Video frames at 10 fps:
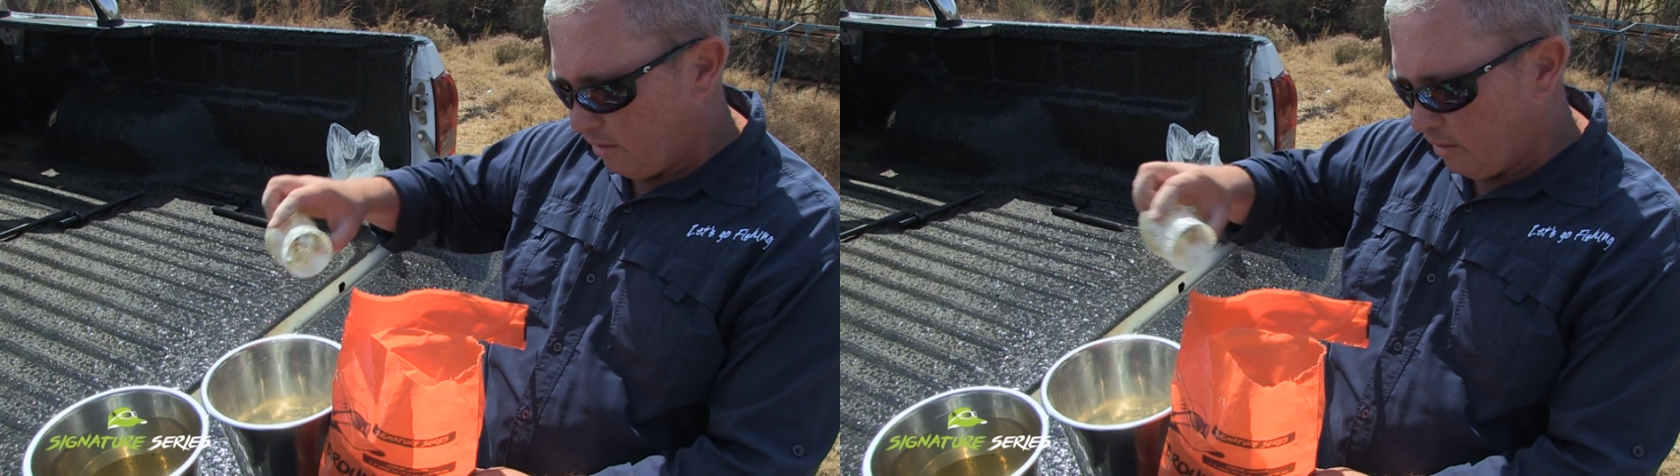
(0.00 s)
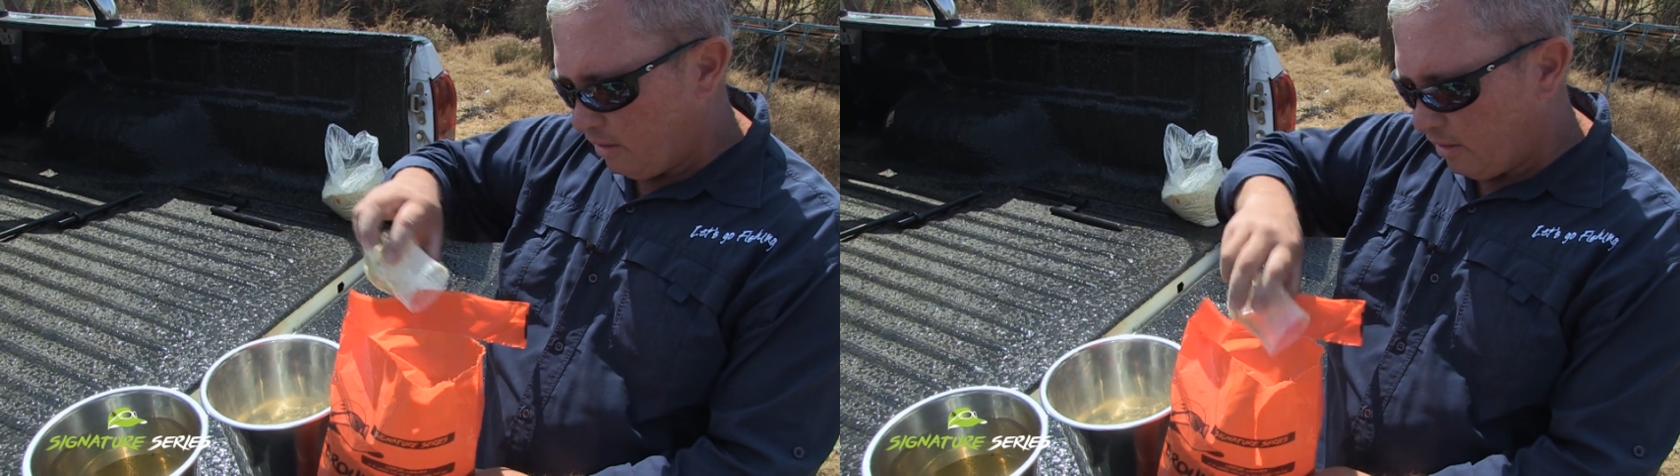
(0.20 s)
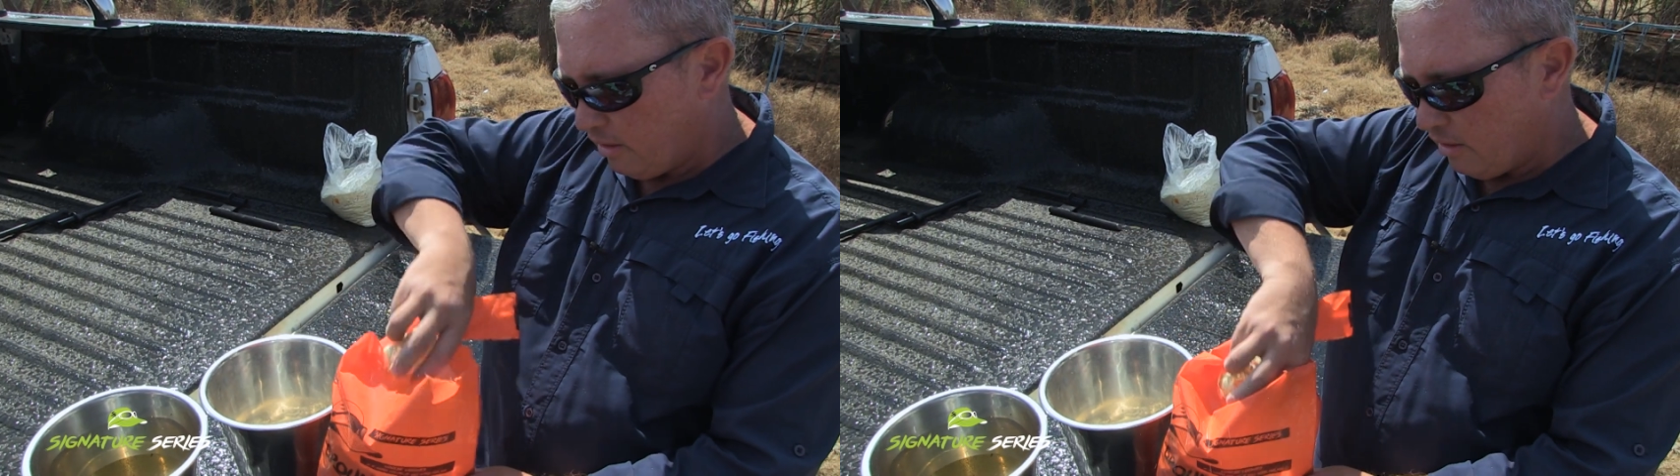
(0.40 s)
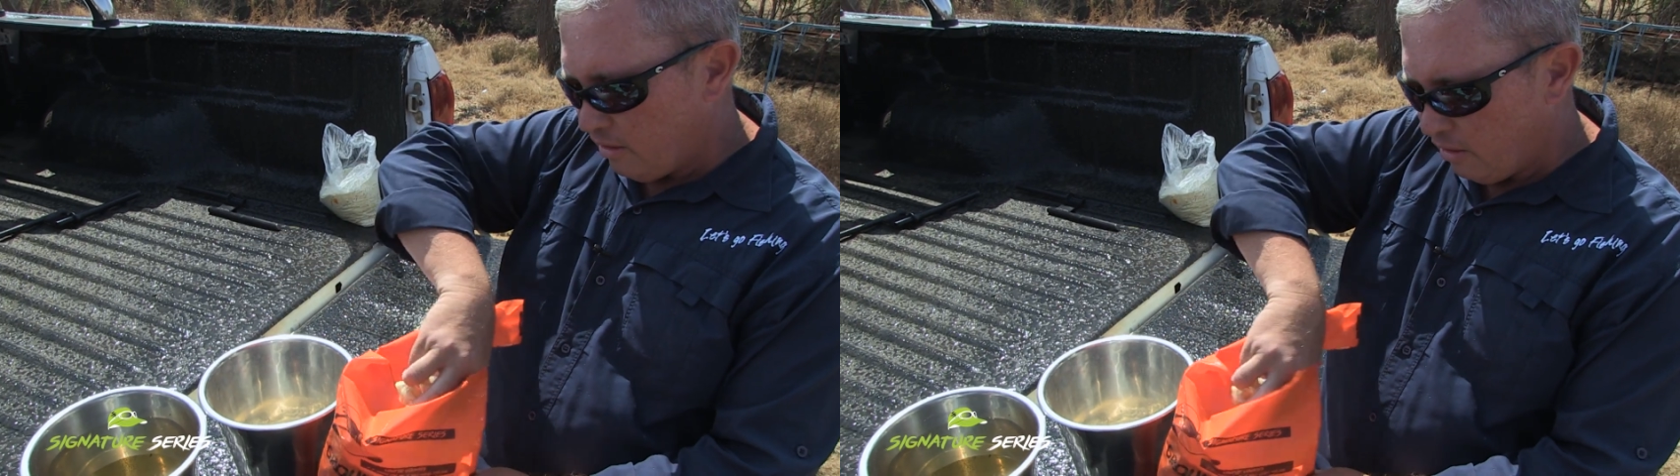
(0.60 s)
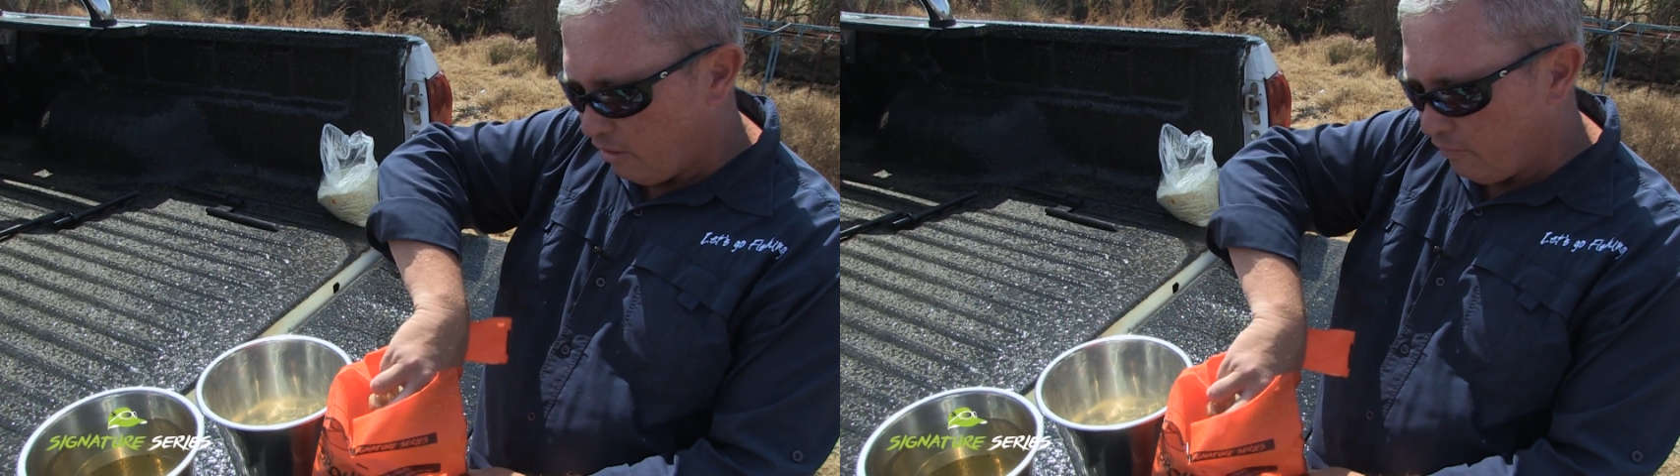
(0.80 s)
another
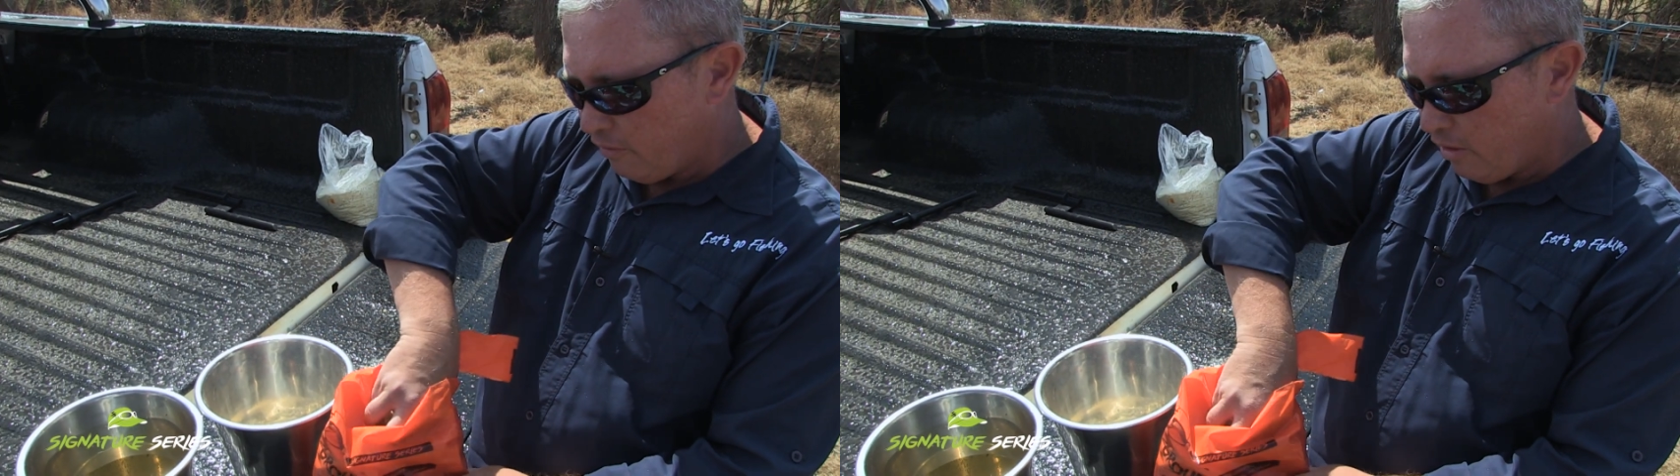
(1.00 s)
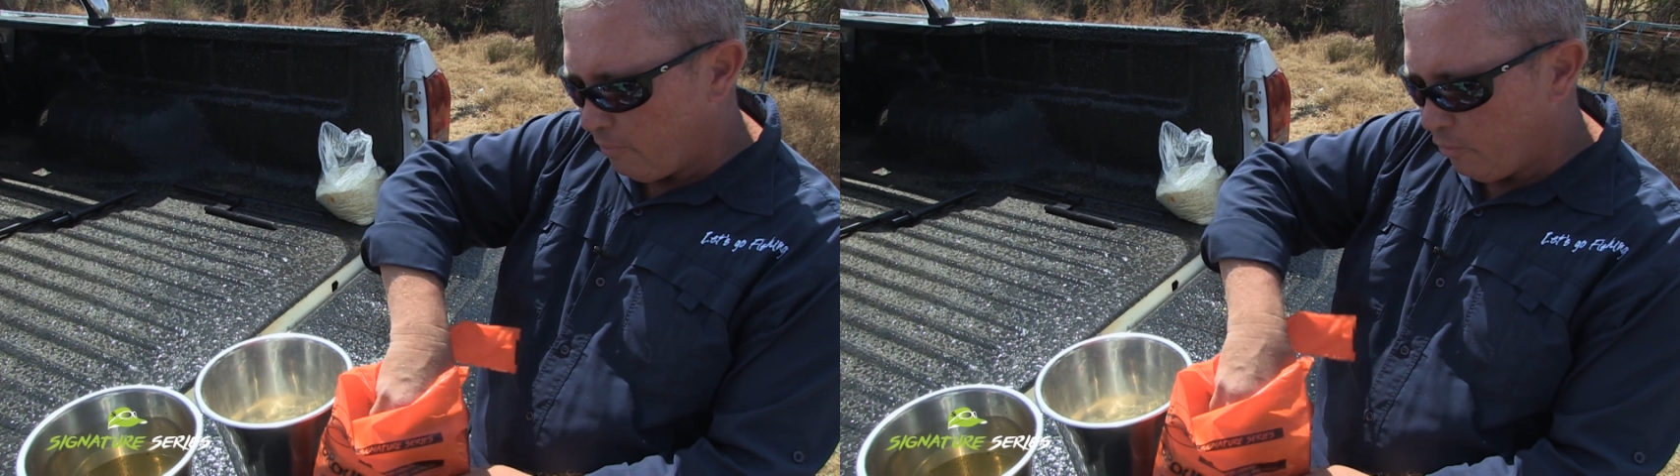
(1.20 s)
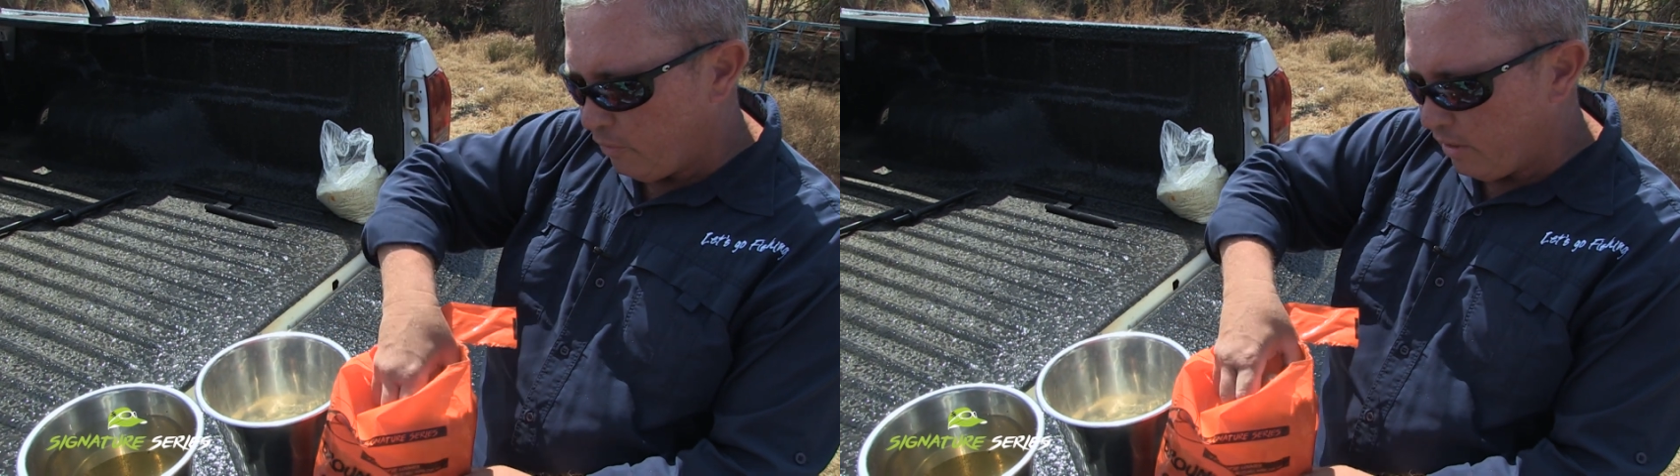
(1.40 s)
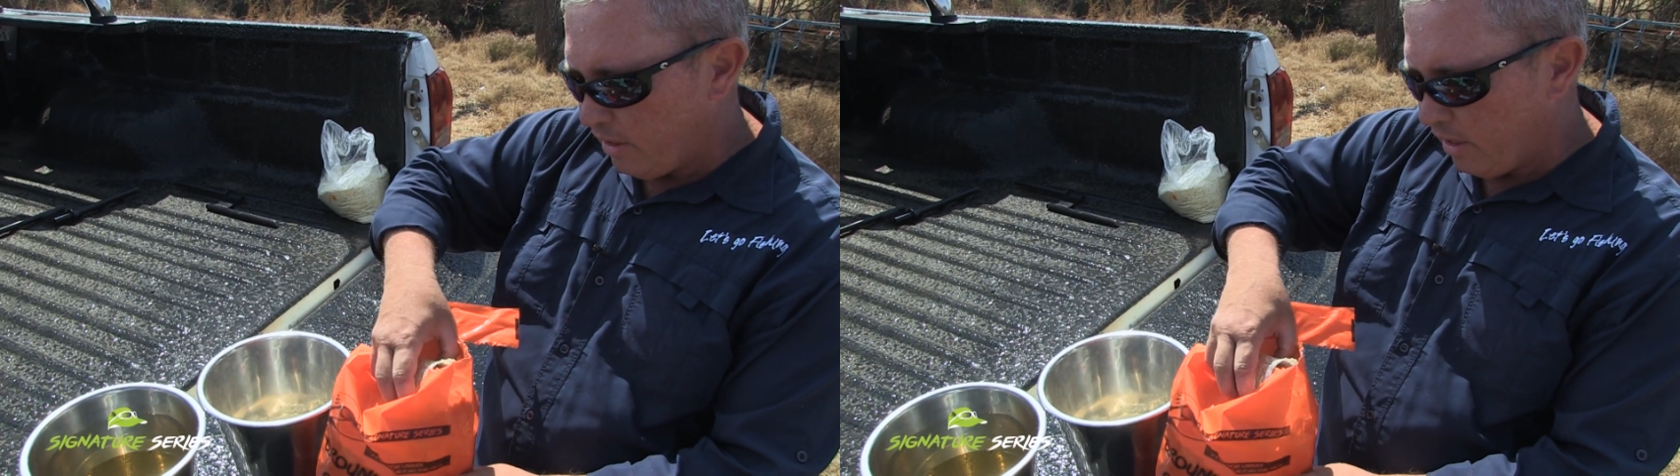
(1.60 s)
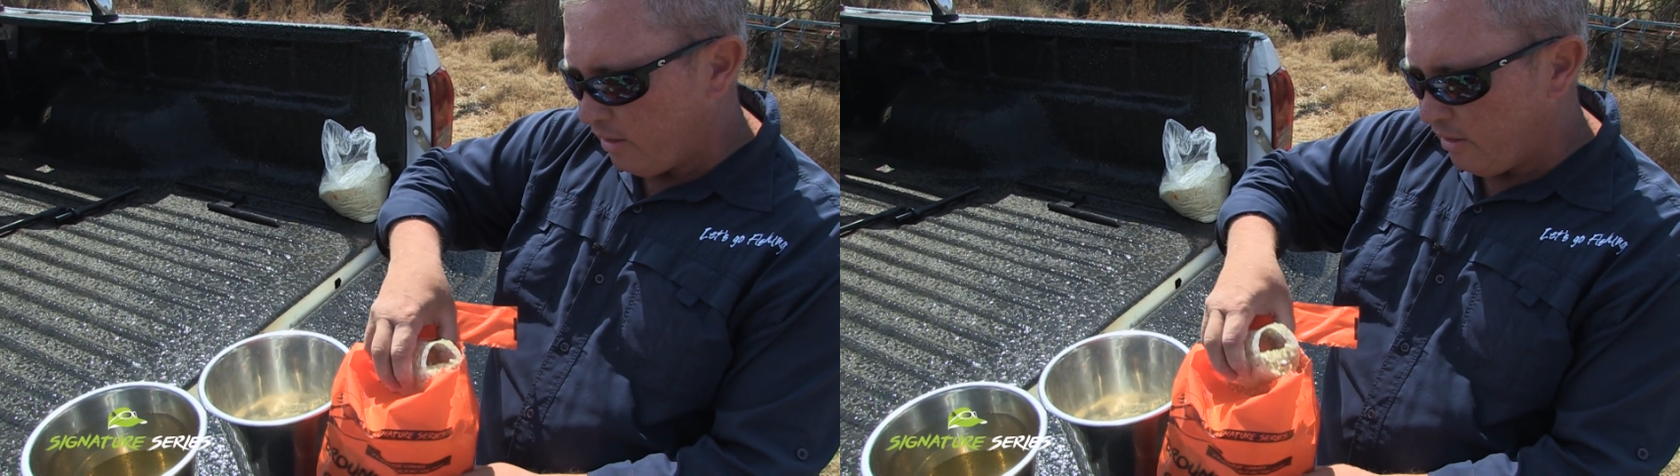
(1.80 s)
half cup with
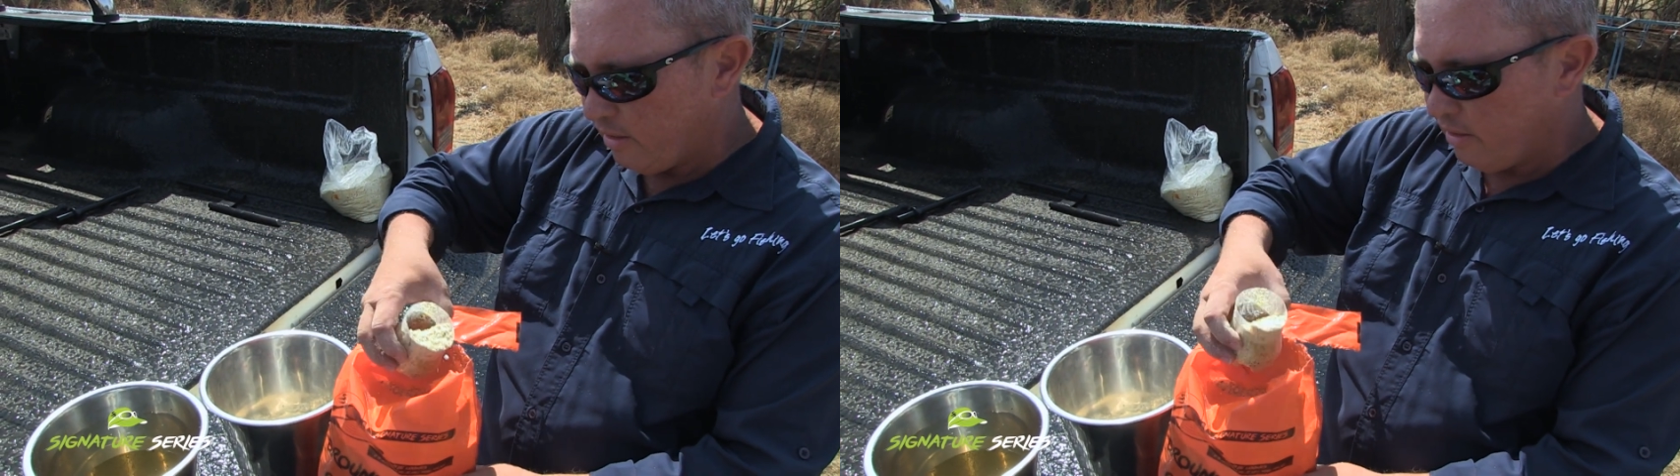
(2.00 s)
that.